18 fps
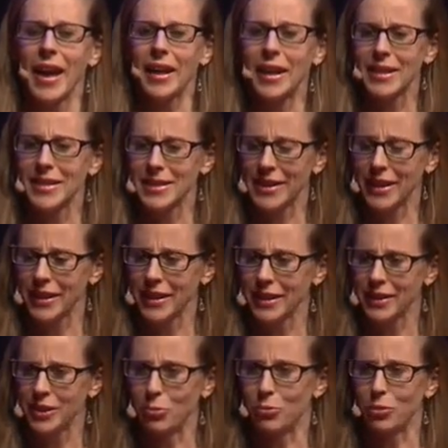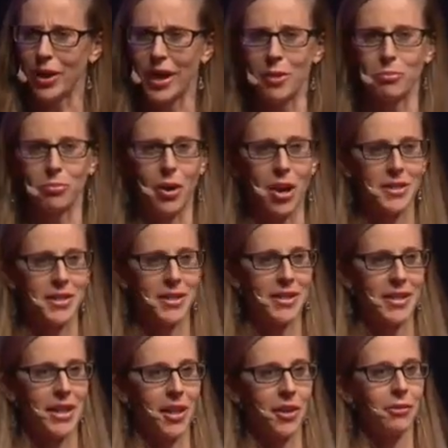And I study the brain
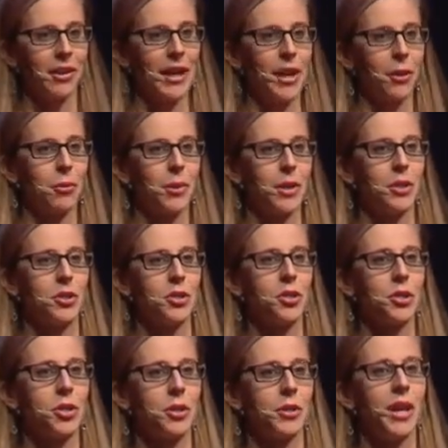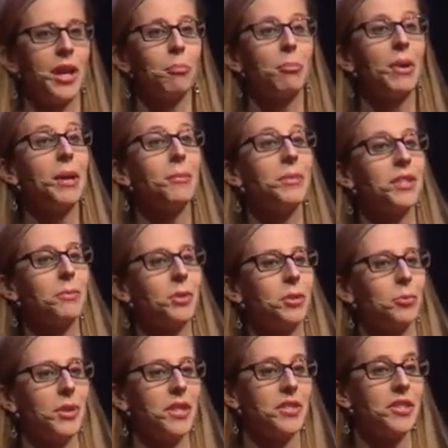processing of language in babies
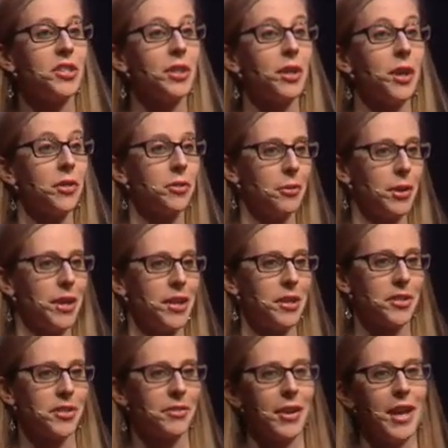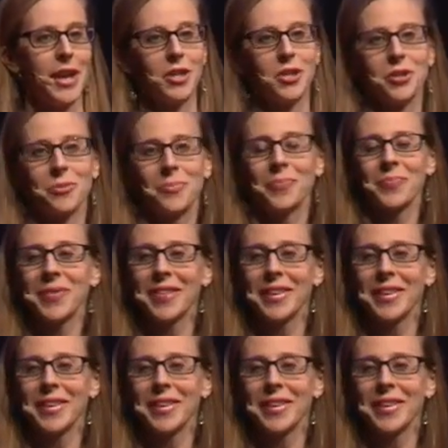between 0 and 3 years of age.